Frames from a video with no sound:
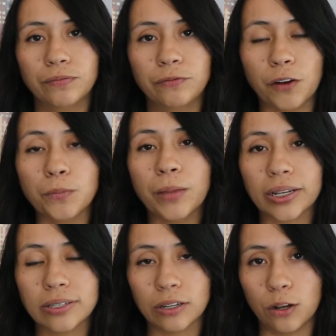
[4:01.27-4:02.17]
from
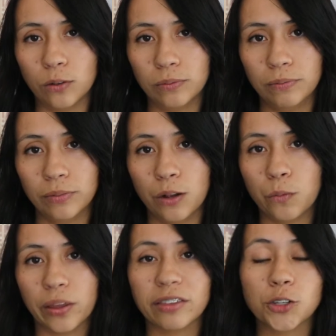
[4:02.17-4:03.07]
Mexico
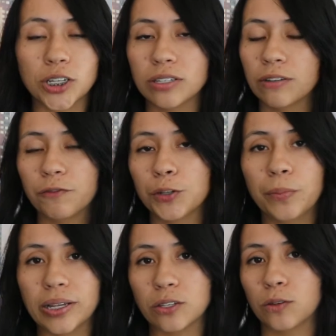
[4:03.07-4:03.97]
with just a few
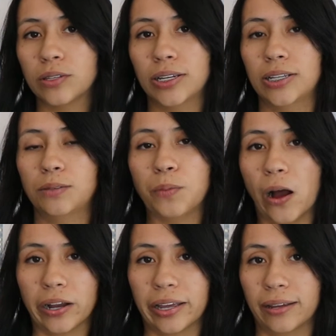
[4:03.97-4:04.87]
pesos in his
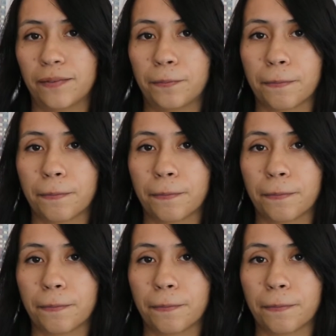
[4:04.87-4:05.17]
pocket.